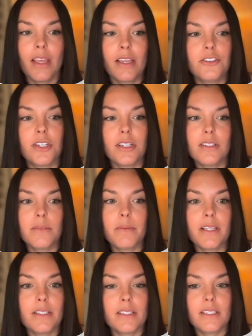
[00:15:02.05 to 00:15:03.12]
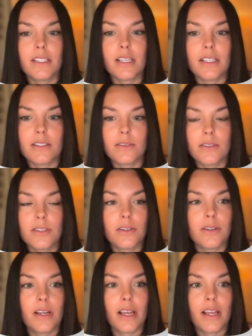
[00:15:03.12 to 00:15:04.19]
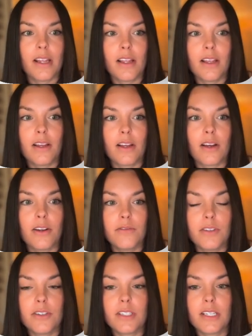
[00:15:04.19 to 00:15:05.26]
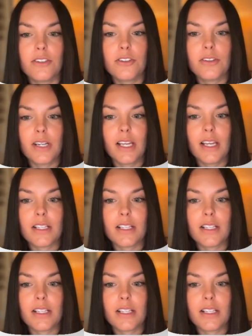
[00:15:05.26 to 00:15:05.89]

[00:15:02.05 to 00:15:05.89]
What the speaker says: Shin splints is also an overuse injury.